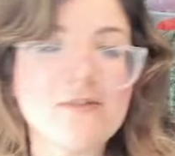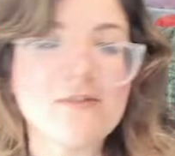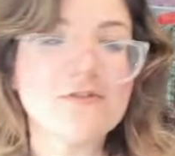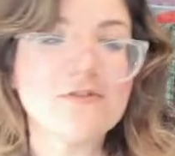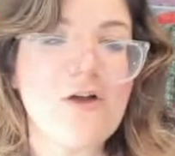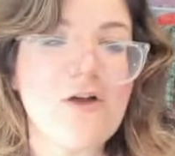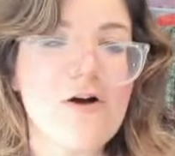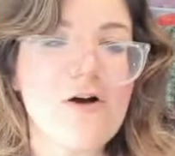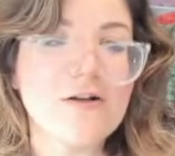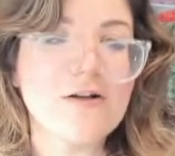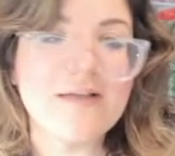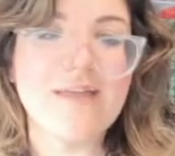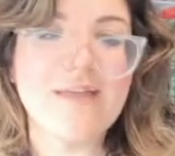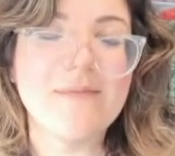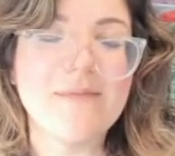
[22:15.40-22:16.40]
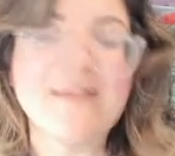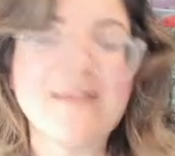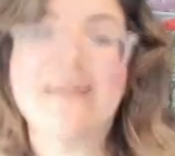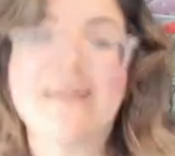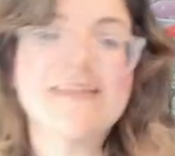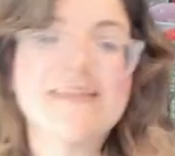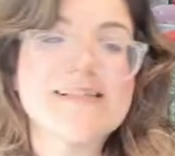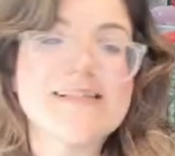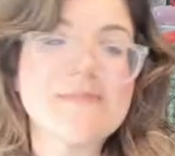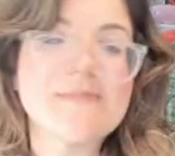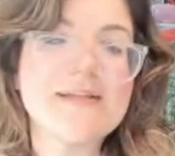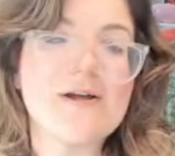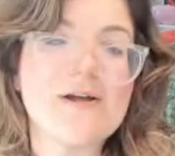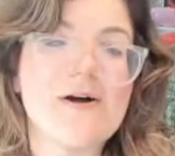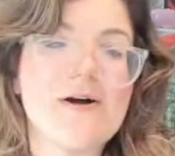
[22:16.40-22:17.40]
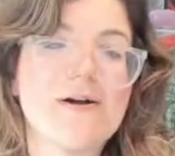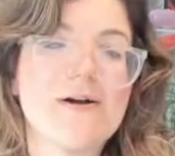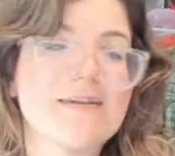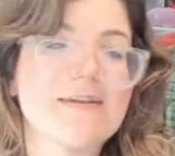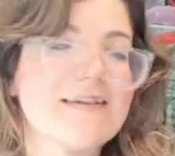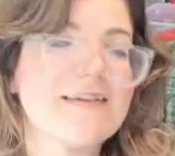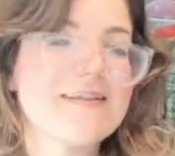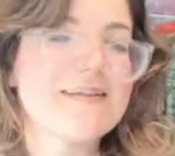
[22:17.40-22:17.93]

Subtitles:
dog and being like, this is my dog, is